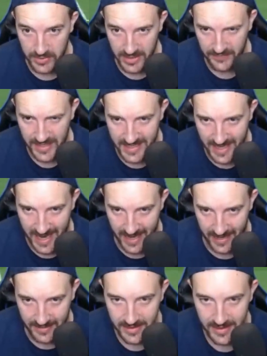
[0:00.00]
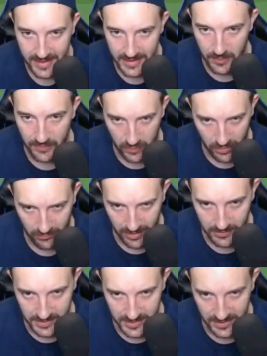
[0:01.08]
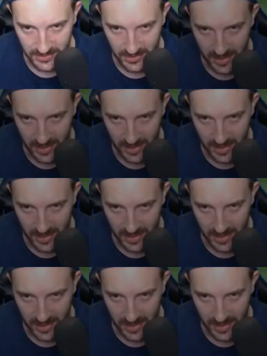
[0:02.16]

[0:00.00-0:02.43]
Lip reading: And if he can, then we've got a real decision on our